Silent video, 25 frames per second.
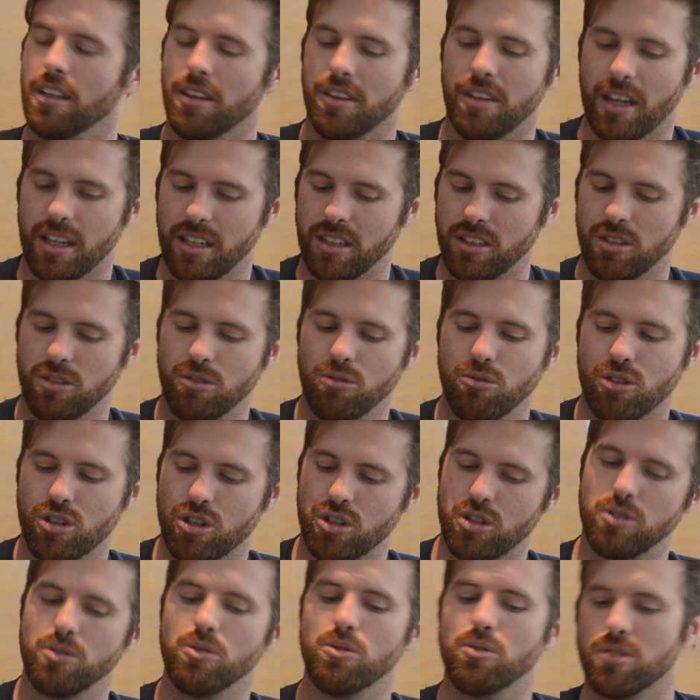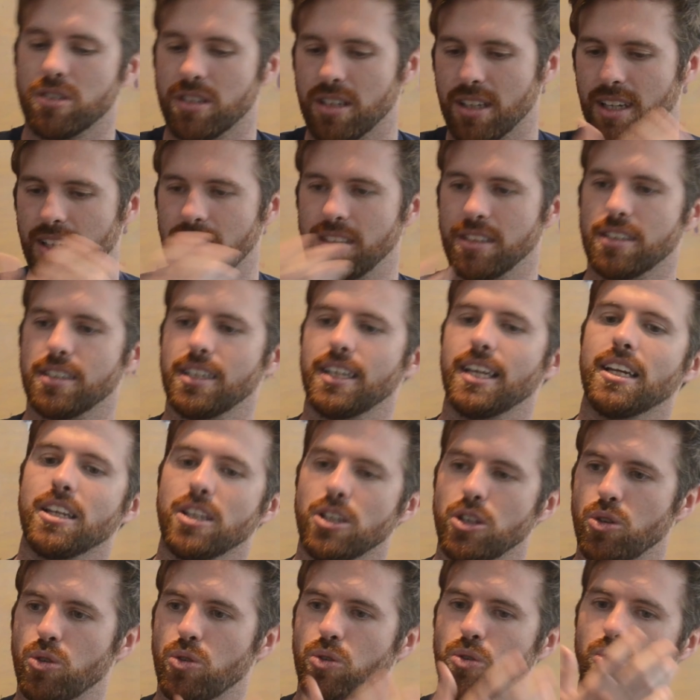that you choose to
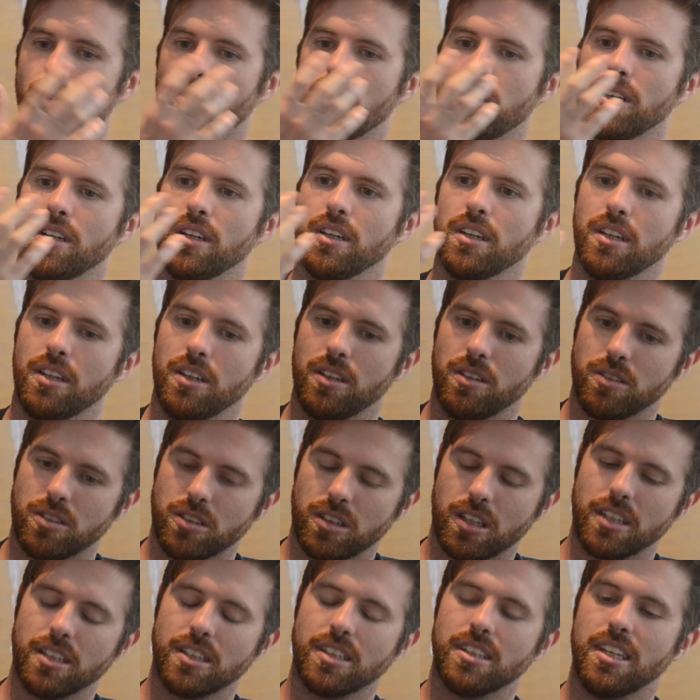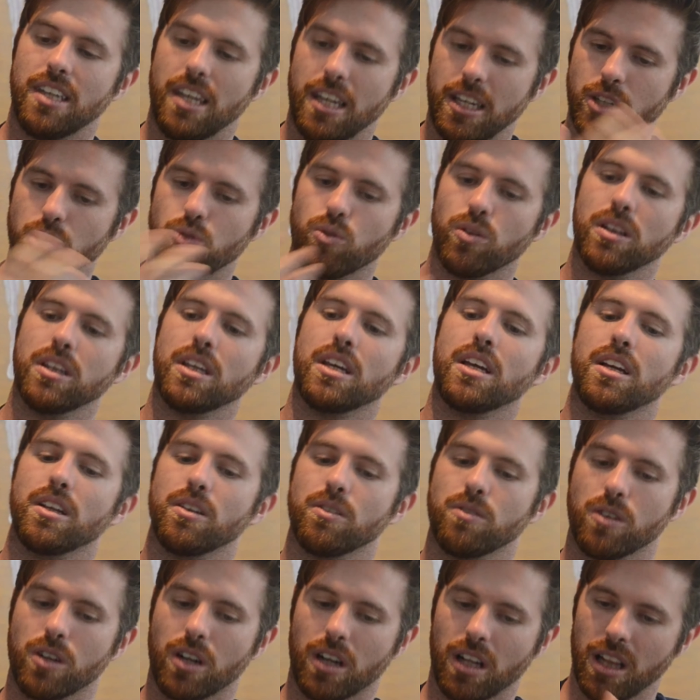continue,
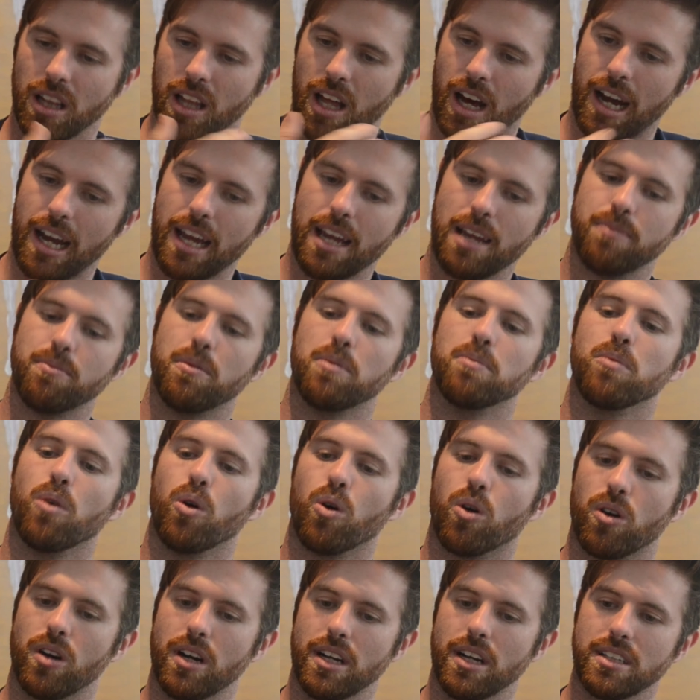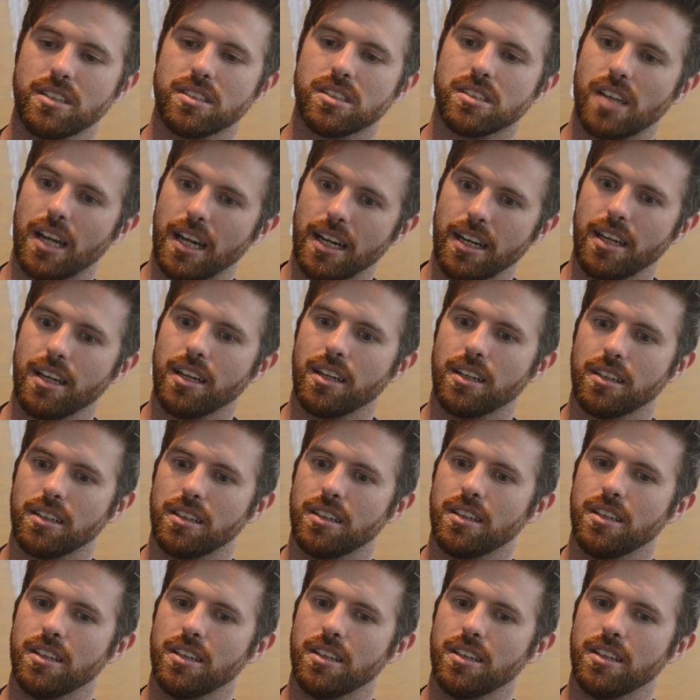continually climb more exciting